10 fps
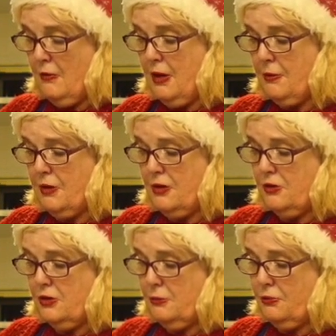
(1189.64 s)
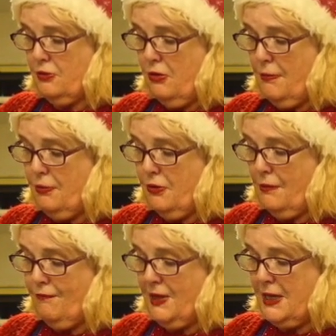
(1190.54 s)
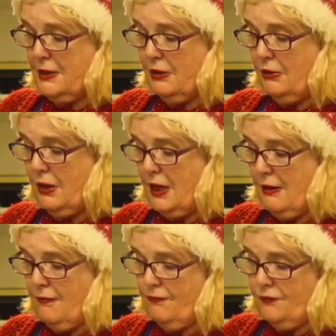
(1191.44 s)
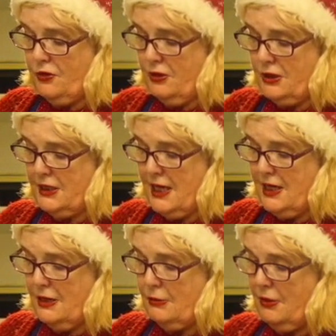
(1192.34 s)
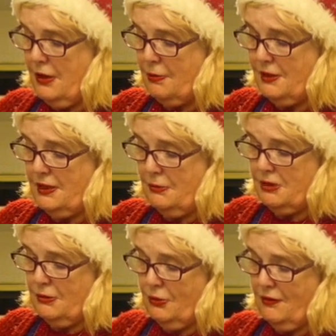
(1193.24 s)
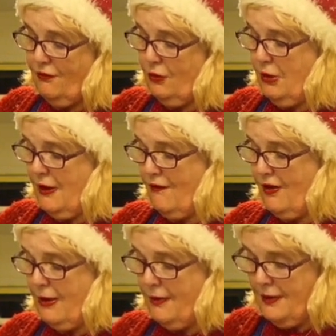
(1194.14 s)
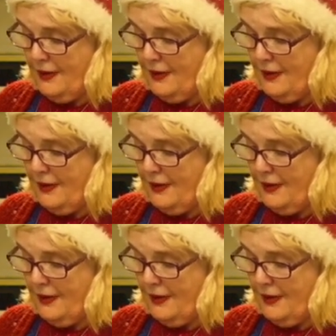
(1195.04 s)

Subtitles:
Right, I'm going to just try and put the beaks on now. Try and stand this one up, he seems to want to fall over.